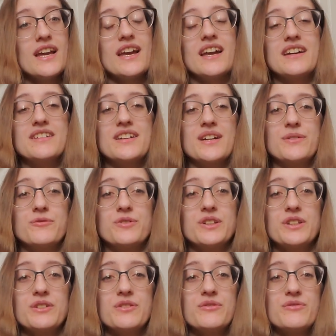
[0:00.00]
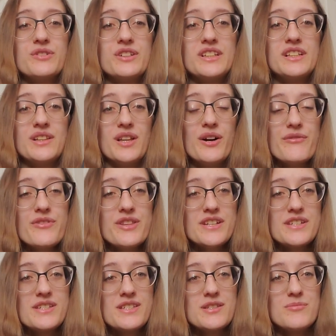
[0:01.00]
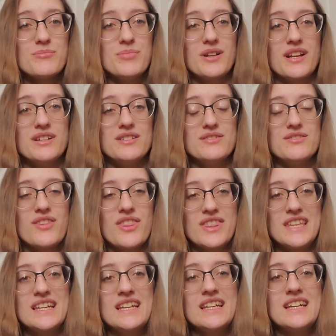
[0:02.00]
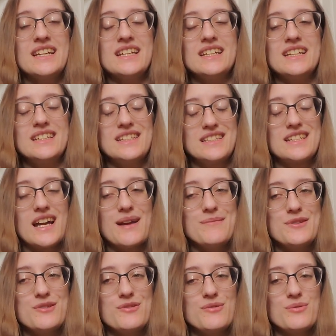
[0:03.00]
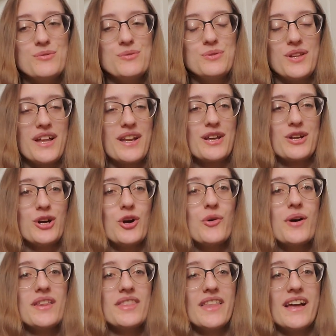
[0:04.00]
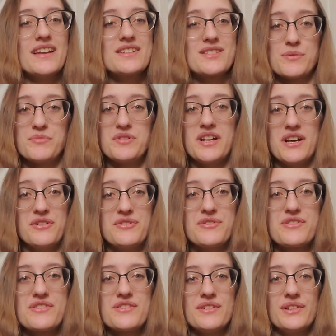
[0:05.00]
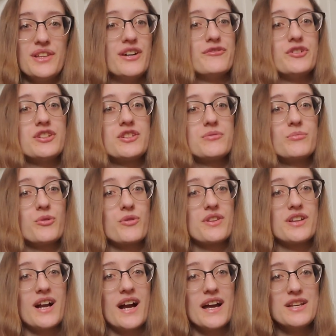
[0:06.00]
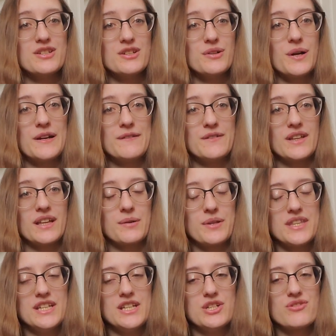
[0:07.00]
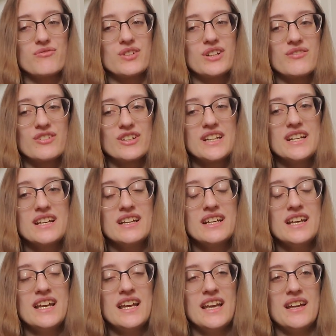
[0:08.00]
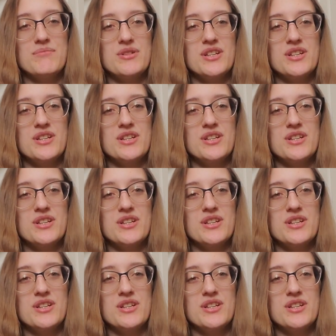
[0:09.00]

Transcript: and I really, really love this, but I think it is time to let it go and let someone else love it more than I do. I feel like with each reread, it